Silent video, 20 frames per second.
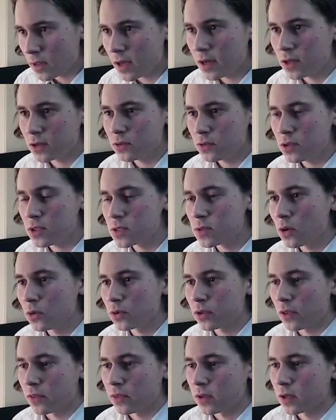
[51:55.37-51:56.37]
And on this
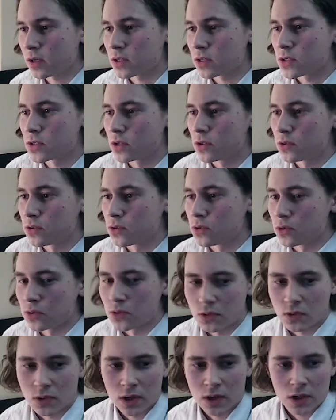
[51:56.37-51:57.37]
note, I think I started
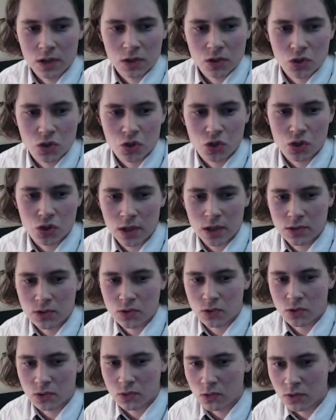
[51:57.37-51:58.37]
to try
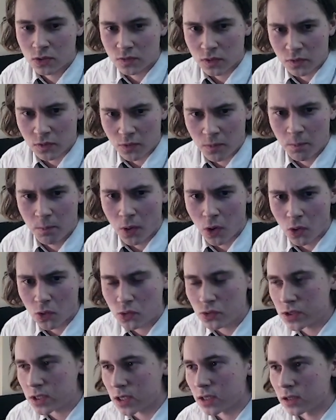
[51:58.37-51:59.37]
to cook with
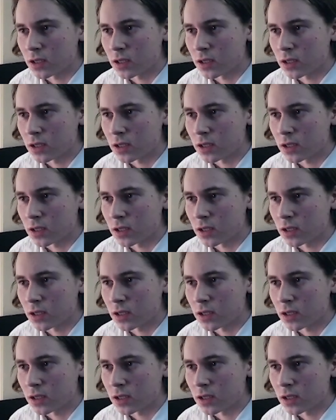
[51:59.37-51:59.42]
pose and